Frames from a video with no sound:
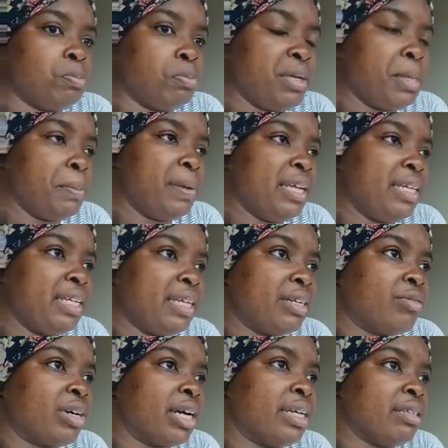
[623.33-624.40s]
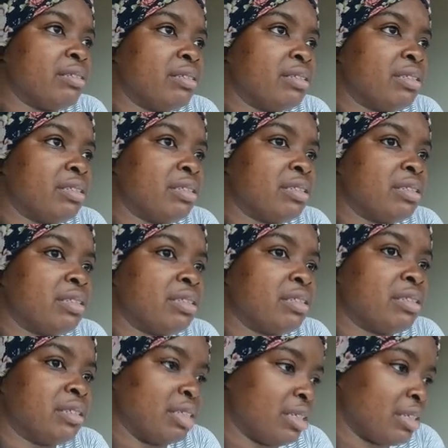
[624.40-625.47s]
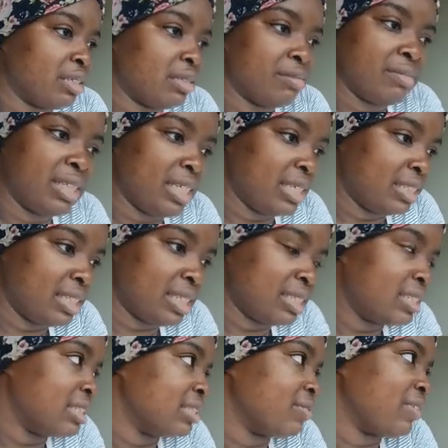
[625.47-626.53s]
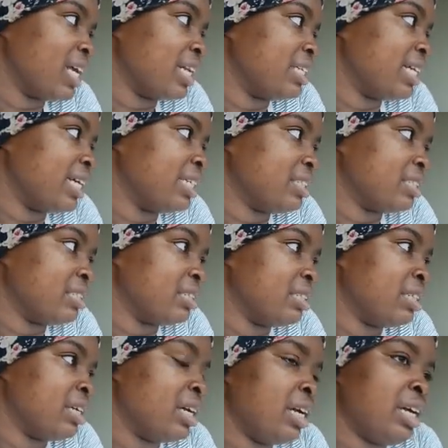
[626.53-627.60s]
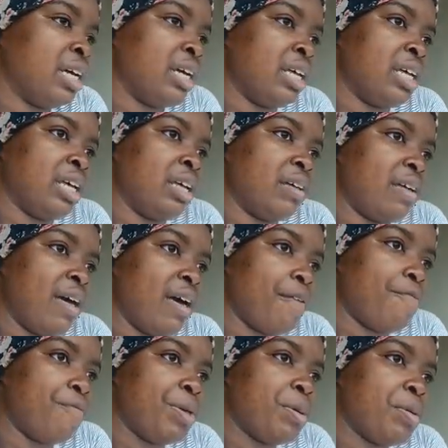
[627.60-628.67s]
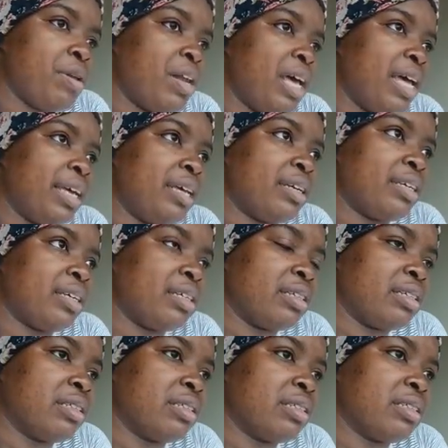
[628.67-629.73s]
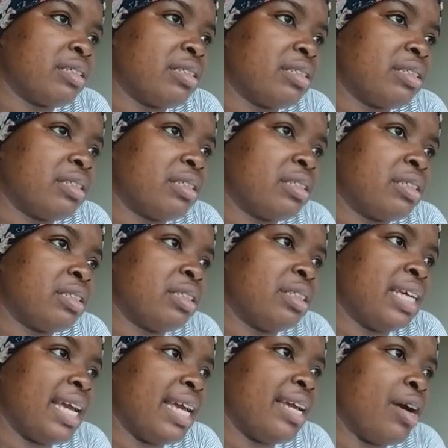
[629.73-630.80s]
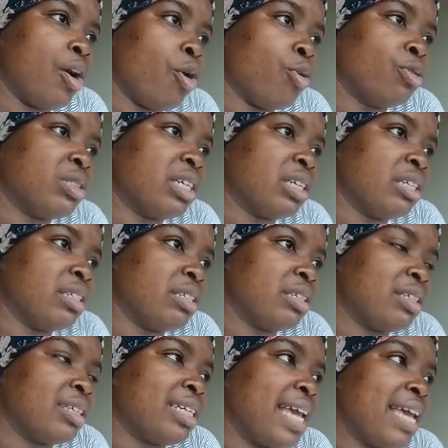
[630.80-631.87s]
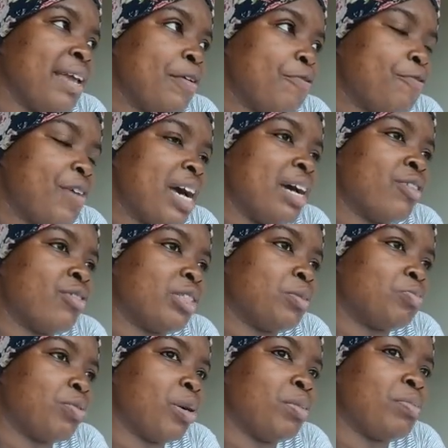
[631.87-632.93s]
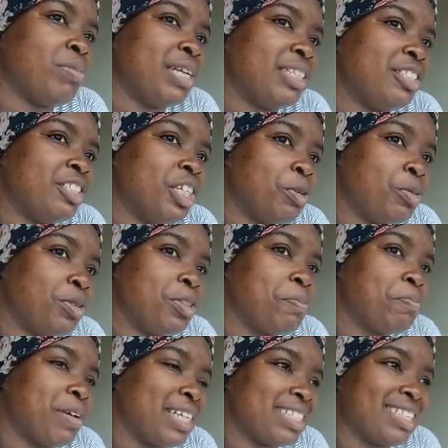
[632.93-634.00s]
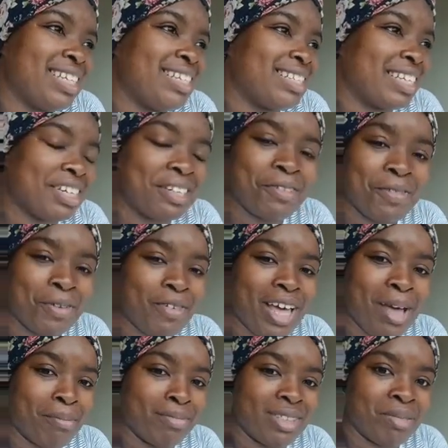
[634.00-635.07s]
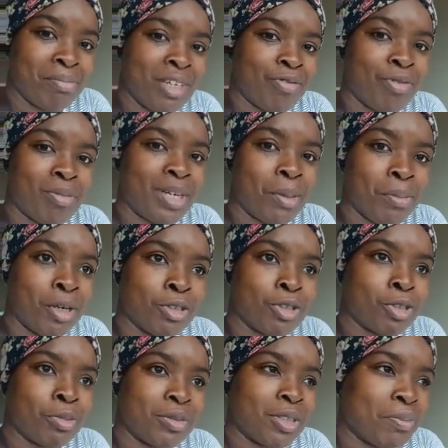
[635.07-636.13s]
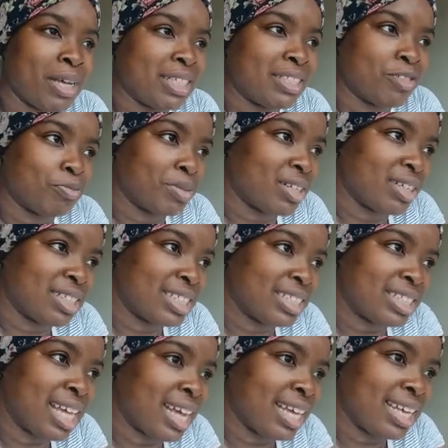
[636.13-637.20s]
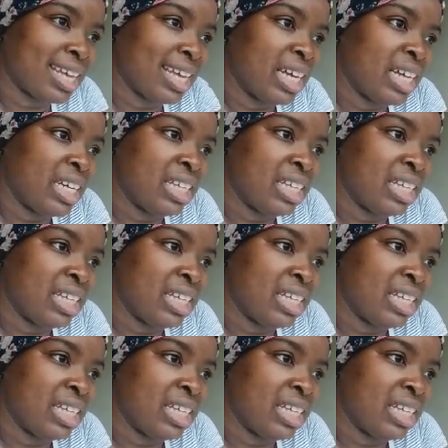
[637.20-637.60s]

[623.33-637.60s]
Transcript: BPD, right? The addiction to validation. I feel like getting older and getting fatter is probably two of the best things that could have ever happened to me from an emotional perspective, because it's like,